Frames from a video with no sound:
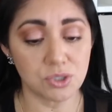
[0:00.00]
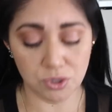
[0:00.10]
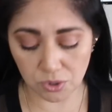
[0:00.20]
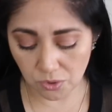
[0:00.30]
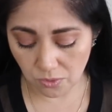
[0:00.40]

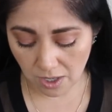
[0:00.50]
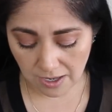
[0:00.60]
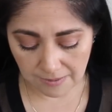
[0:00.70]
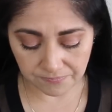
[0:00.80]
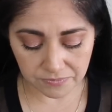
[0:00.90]
to,
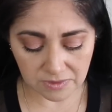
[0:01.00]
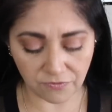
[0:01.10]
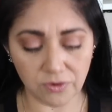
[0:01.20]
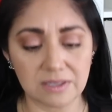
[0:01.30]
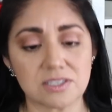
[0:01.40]
um,
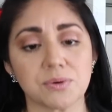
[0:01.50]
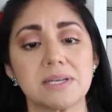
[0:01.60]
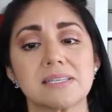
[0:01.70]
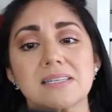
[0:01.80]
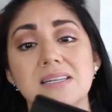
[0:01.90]
for these
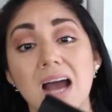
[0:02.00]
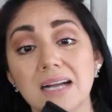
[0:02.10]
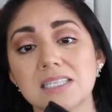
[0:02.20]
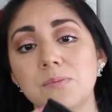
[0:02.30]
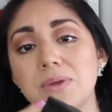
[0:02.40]
creases
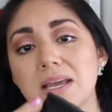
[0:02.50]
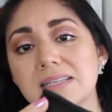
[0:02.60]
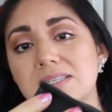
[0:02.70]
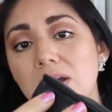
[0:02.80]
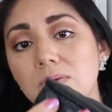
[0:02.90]
not to be
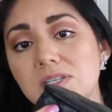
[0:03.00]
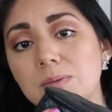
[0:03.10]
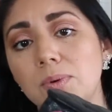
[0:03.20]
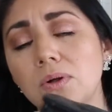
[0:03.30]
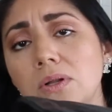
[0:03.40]
as
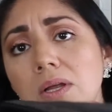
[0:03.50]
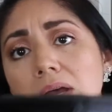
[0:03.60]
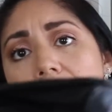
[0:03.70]
noticeable.